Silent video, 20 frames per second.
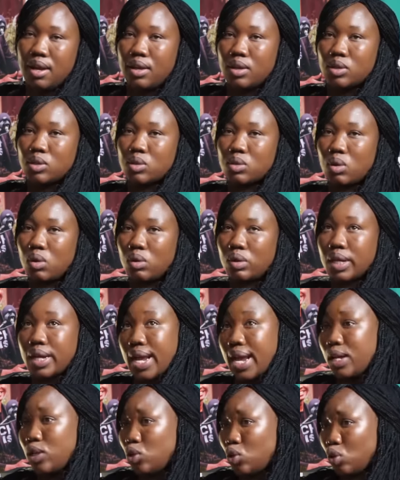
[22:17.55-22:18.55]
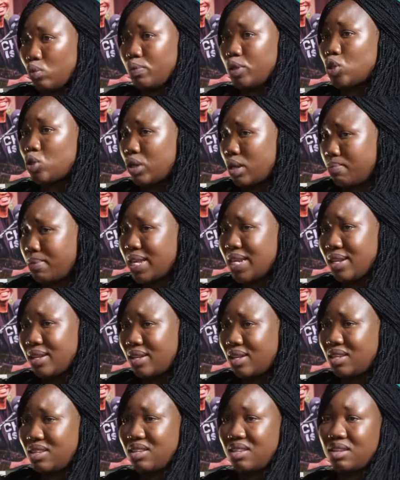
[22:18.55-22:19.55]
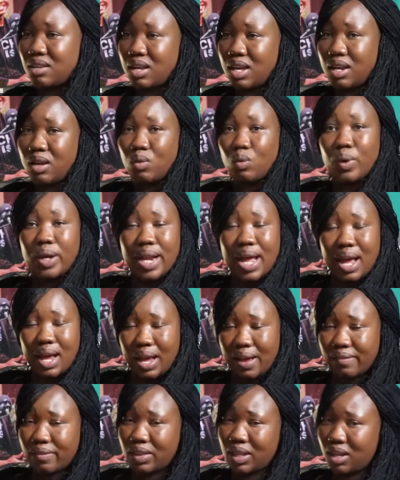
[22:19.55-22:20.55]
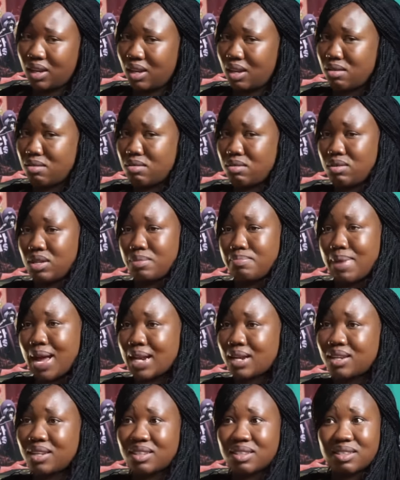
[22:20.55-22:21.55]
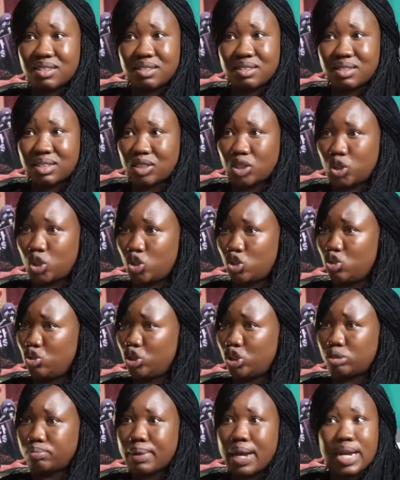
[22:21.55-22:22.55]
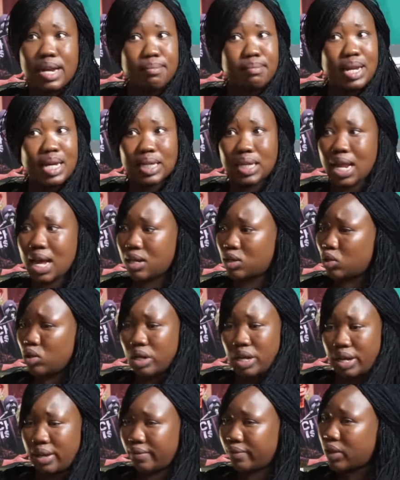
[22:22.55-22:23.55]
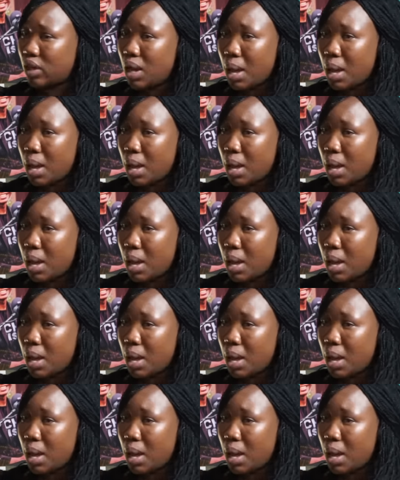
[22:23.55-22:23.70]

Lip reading: So the guy took me to the MediClinic. And then when I arrived there, they demanded this such huge money. I'm like, nah, I don't have.